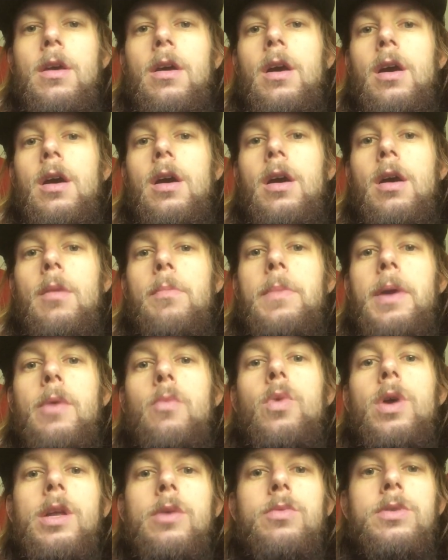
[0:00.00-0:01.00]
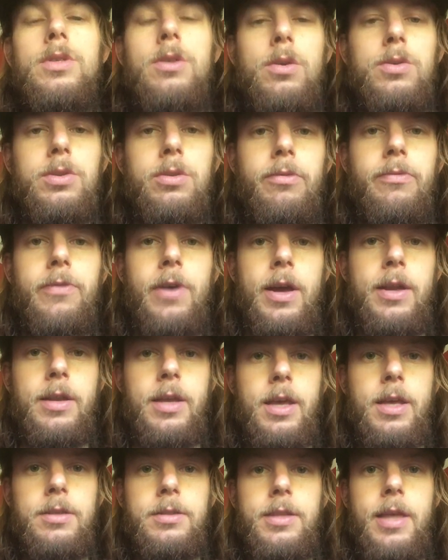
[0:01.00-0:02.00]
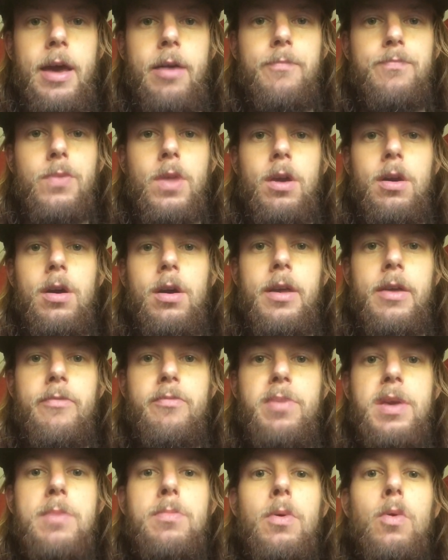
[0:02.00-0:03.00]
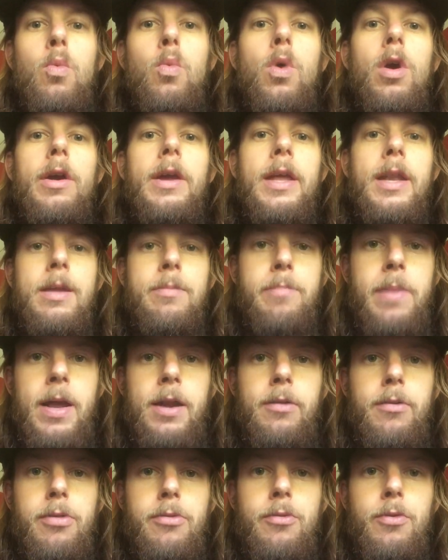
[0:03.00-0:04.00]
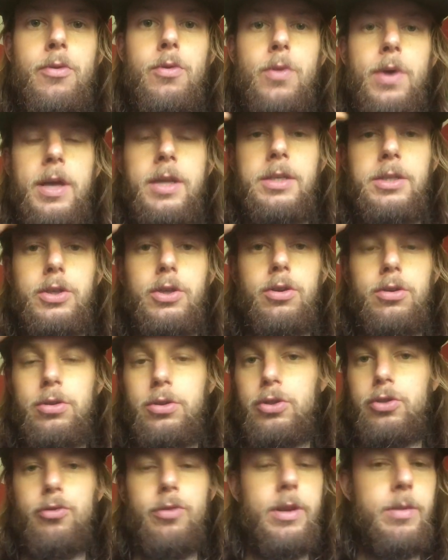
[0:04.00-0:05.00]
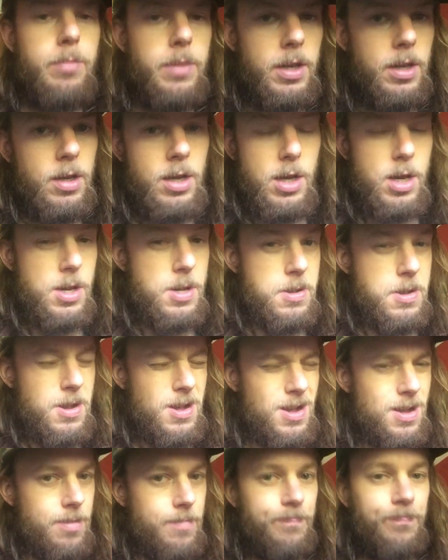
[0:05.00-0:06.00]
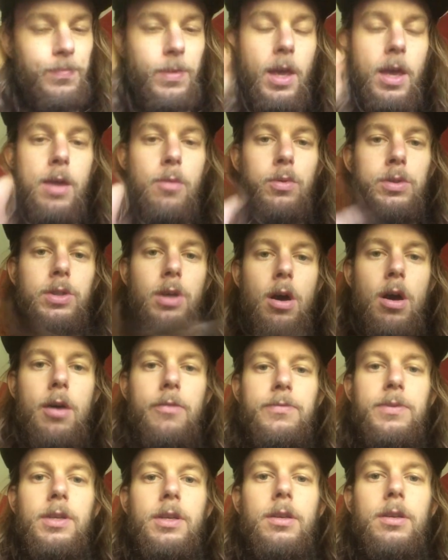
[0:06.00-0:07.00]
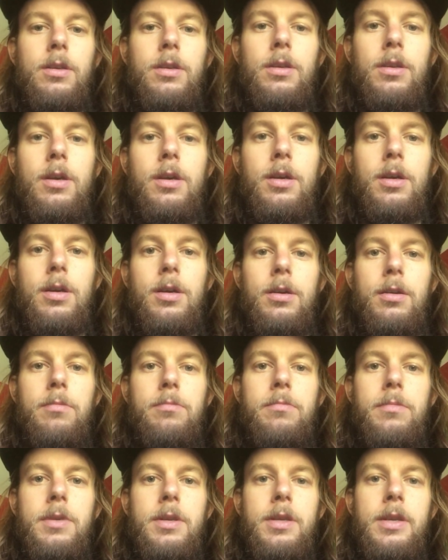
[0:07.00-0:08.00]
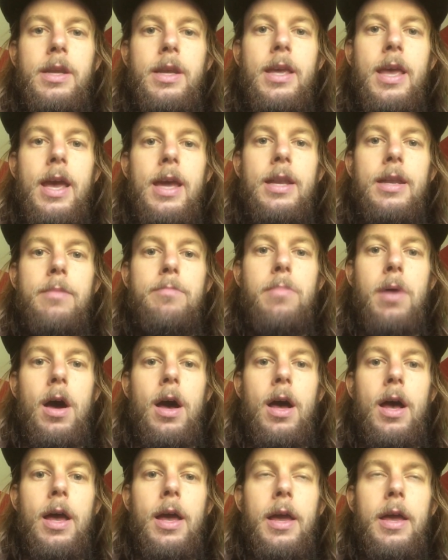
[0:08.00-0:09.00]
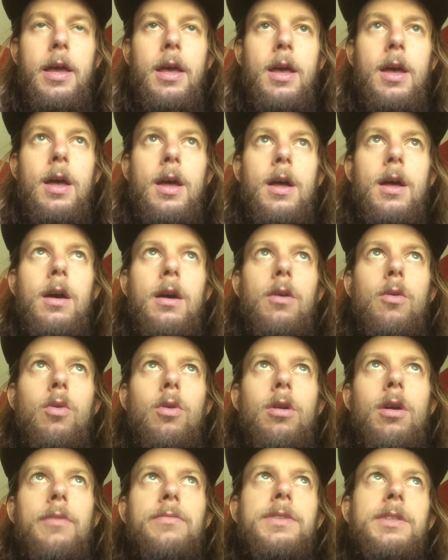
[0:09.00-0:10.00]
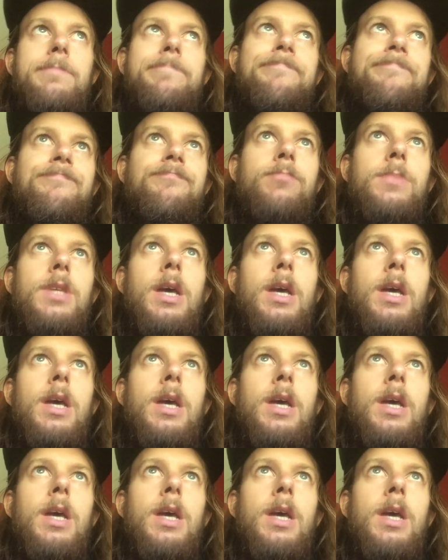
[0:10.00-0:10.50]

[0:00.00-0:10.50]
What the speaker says: And what he was also finding is that if people were getting better through a certain treatment, it was often negated by, or often